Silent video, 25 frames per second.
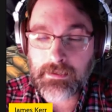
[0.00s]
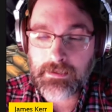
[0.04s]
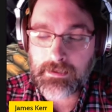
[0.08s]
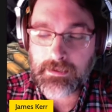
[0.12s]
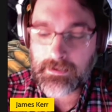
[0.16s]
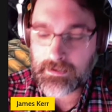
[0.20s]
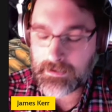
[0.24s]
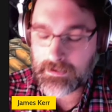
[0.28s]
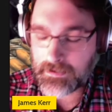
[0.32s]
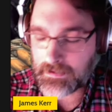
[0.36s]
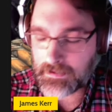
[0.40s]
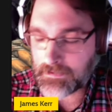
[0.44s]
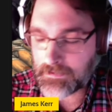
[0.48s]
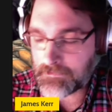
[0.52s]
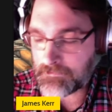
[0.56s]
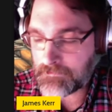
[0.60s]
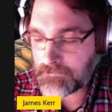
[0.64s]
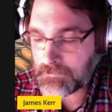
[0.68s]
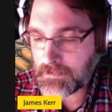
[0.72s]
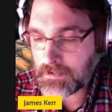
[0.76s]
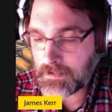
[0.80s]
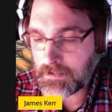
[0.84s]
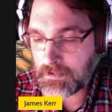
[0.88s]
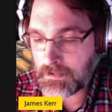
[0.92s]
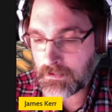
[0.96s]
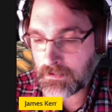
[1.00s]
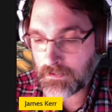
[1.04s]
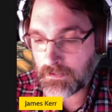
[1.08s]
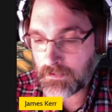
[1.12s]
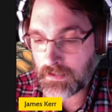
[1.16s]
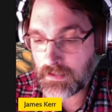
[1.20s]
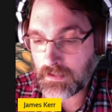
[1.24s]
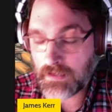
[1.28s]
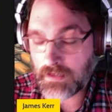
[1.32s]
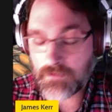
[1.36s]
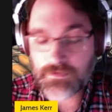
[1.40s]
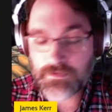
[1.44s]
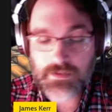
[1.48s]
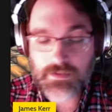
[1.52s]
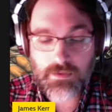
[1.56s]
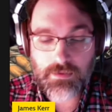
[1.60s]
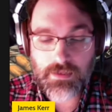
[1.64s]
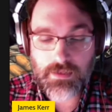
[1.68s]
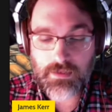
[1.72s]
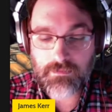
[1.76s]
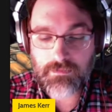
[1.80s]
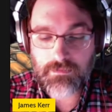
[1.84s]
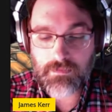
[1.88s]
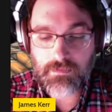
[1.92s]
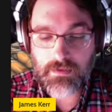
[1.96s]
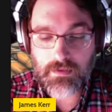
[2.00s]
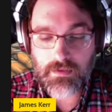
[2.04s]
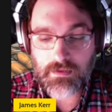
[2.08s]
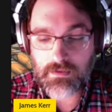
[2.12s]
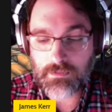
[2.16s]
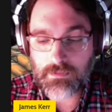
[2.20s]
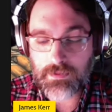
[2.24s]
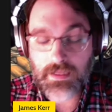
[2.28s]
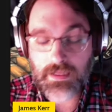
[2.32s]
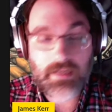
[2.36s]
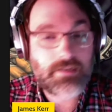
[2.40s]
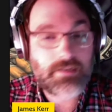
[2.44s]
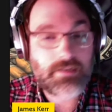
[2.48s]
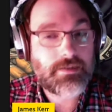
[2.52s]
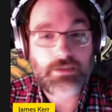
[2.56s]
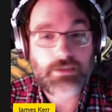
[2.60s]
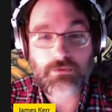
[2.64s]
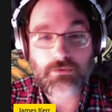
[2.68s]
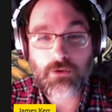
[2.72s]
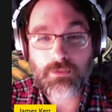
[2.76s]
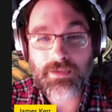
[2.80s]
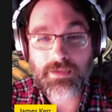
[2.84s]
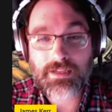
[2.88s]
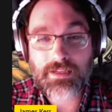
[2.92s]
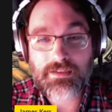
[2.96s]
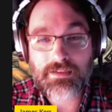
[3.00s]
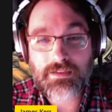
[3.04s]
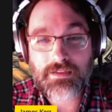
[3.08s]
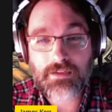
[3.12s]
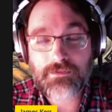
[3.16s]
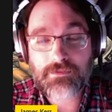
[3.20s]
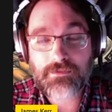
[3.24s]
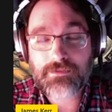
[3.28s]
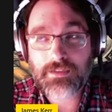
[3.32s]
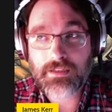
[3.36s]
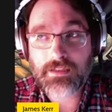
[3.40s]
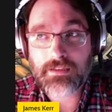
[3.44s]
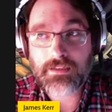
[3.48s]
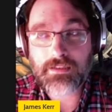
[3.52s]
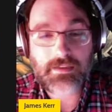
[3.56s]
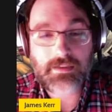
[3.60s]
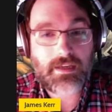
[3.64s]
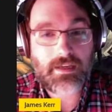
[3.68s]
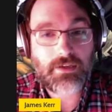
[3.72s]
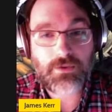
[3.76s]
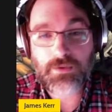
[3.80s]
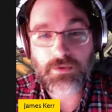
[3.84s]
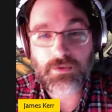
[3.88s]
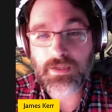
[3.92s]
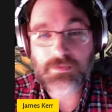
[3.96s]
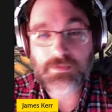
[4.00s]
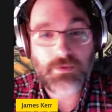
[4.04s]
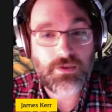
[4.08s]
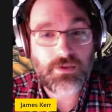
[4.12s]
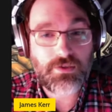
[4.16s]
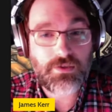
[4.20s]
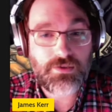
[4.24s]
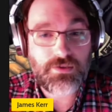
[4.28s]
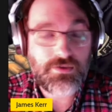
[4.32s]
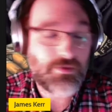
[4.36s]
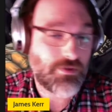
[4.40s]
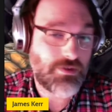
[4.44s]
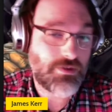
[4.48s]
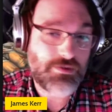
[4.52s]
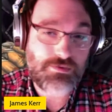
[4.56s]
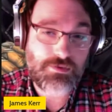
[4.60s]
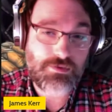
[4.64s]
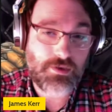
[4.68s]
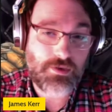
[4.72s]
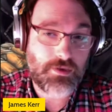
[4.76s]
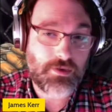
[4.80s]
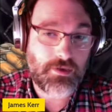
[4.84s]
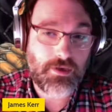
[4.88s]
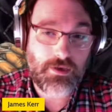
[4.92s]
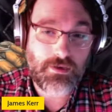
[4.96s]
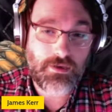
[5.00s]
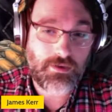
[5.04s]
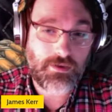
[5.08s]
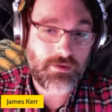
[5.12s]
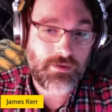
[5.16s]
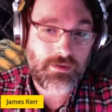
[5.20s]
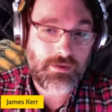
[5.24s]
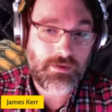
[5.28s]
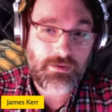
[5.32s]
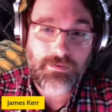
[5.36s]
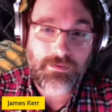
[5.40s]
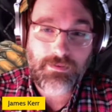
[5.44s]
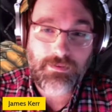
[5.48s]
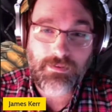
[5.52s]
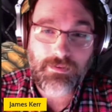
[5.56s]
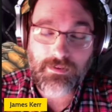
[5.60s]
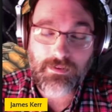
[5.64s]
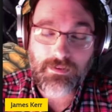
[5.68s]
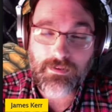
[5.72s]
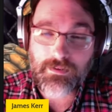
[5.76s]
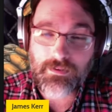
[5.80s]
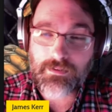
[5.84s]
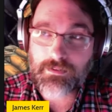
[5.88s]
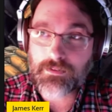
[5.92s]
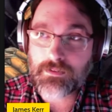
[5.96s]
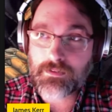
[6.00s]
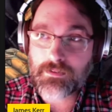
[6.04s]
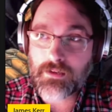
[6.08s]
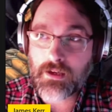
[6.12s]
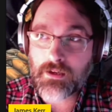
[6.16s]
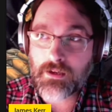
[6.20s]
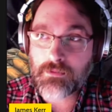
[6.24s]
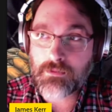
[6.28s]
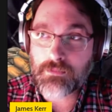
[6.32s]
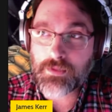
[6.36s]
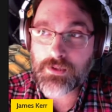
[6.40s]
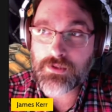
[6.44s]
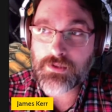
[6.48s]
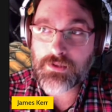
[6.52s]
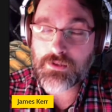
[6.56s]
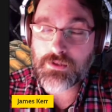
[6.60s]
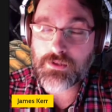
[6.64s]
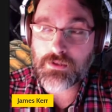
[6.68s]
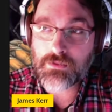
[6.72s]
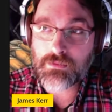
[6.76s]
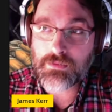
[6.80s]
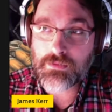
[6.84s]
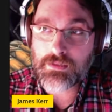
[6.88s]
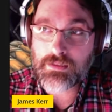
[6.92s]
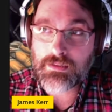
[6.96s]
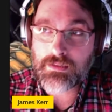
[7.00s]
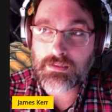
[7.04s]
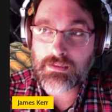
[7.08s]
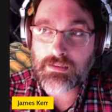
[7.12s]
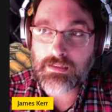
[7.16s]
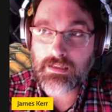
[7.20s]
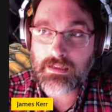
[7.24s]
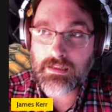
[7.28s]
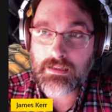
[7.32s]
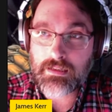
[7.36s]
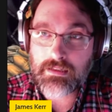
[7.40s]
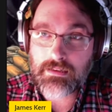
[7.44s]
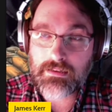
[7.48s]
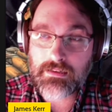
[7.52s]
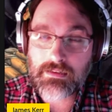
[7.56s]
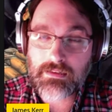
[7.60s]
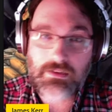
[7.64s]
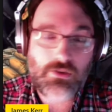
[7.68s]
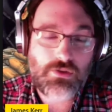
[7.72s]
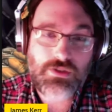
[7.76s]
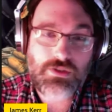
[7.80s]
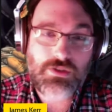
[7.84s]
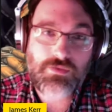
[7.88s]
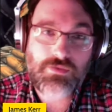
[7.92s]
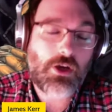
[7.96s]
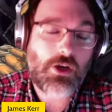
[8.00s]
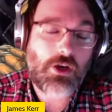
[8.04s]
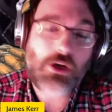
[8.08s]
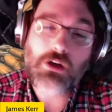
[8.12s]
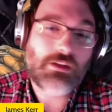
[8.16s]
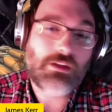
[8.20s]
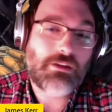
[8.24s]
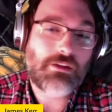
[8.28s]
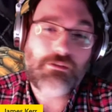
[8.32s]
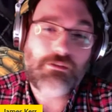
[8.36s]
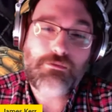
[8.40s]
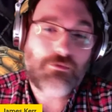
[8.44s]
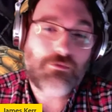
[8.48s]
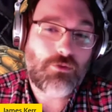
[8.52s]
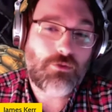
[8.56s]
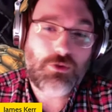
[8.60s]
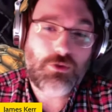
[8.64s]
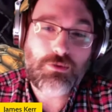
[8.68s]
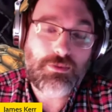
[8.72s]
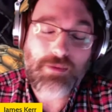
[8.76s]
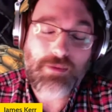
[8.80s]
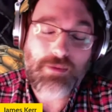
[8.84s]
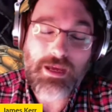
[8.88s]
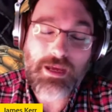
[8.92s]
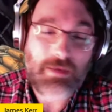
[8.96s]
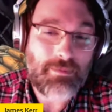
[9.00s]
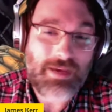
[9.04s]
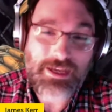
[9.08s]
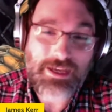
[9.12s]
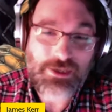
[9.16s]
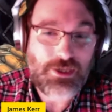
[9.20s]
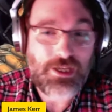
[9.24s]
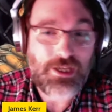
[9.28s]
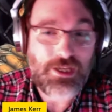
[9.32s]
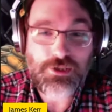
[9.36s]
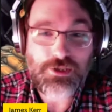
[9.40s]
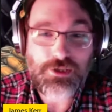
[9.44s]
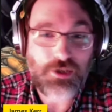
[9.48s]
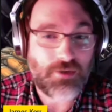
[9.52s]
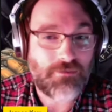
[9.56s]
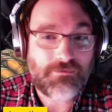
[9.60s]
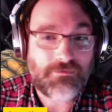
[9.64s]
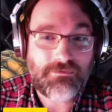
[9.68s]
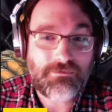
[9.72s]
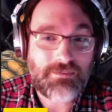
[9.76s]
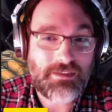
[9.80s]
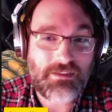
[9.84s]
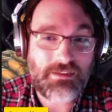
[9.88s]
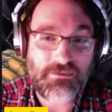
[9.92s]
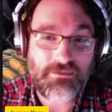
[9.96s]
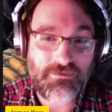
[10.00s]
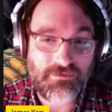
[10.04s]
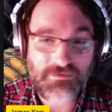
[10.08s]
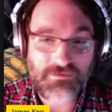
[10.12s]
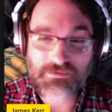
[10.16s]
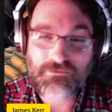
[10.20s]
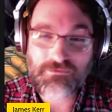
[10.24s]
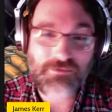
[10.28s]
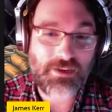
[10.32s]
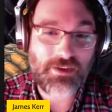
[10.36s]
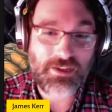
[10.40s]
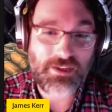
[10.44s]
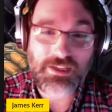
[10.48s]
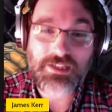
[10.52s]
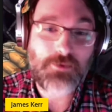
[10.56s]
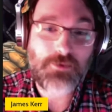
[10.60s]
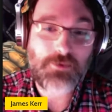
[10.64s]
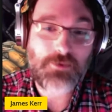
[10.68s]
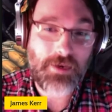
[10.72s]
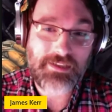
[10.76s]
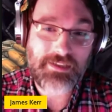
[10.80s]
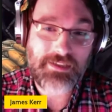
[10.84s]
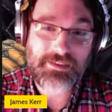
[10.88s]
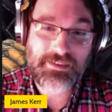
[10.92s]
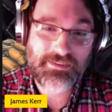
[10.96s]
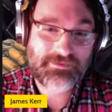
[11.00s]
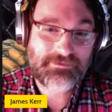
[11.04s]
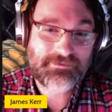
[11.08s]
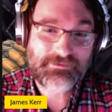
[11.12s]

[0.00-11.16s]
Um, you know, and I love some of the, the planetary romance stuff, like the Edgar Rice Burroughs stories of John Carter uh, on Barsoom, and like those have all informed my imagination in various ways.